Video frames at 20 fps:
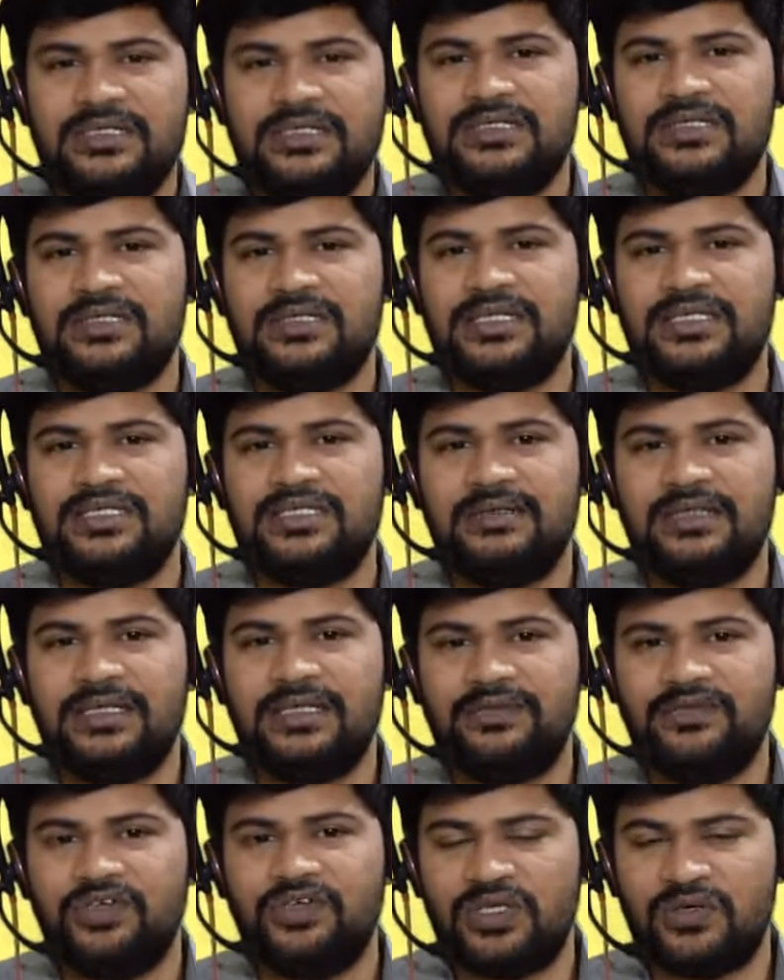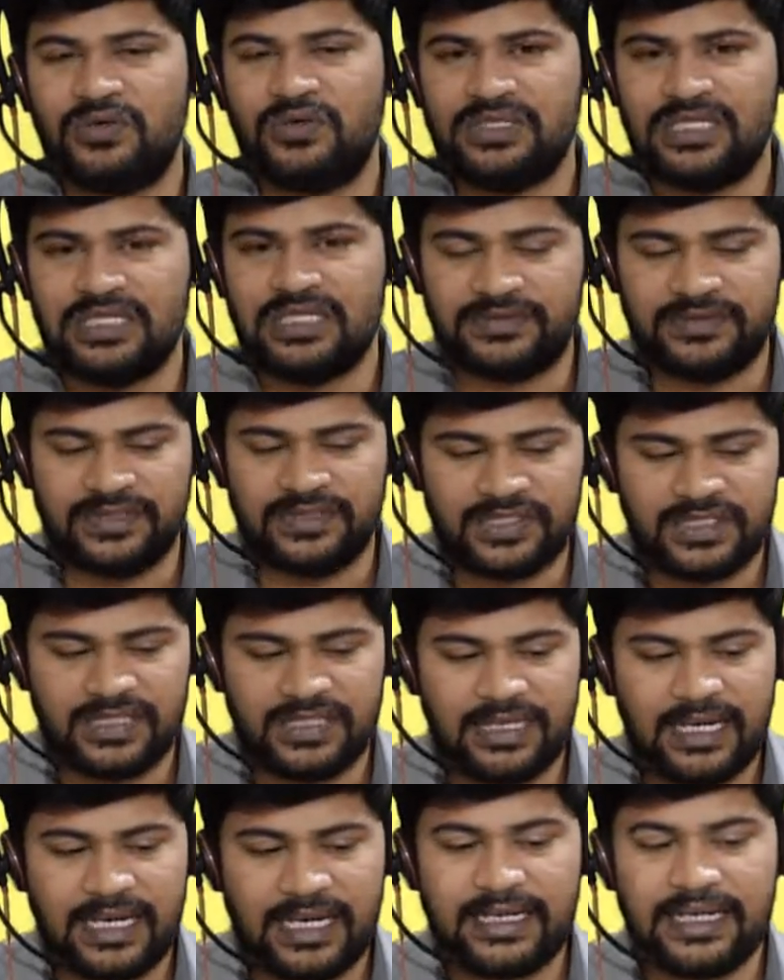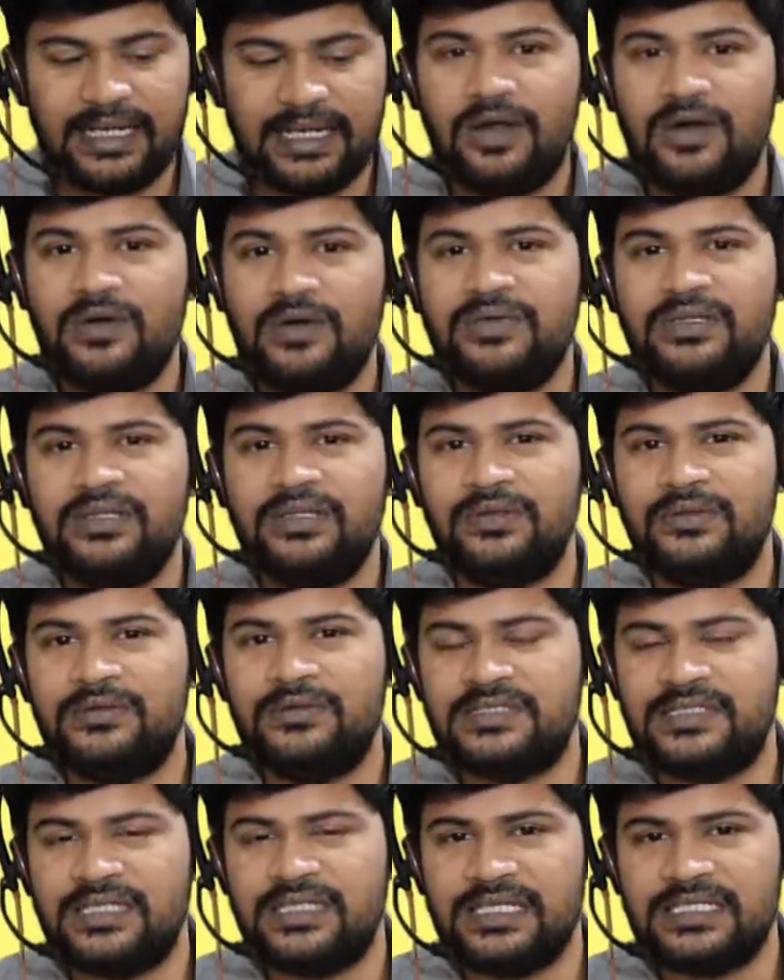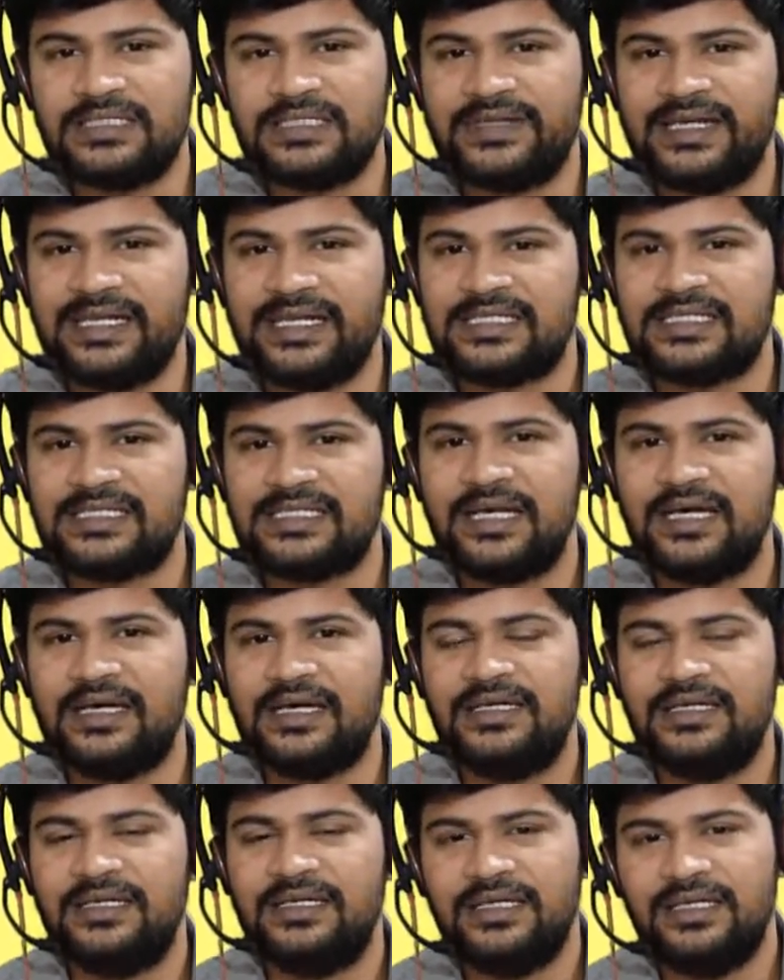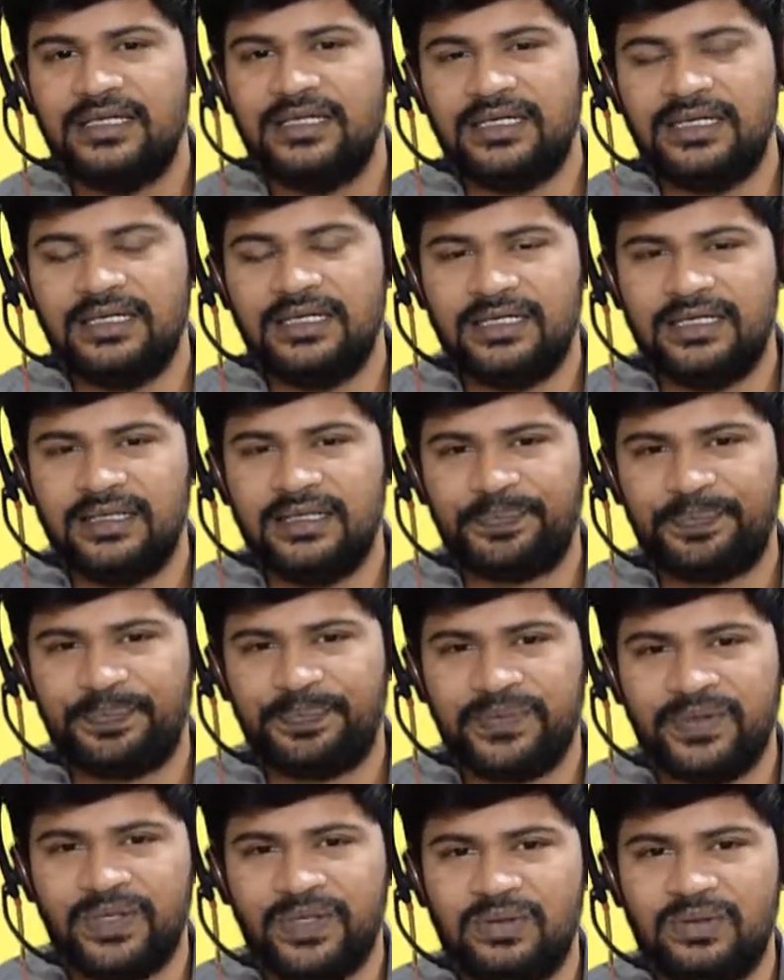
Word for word: so this will give you the Node.js version and along with Node.js one extra uh, you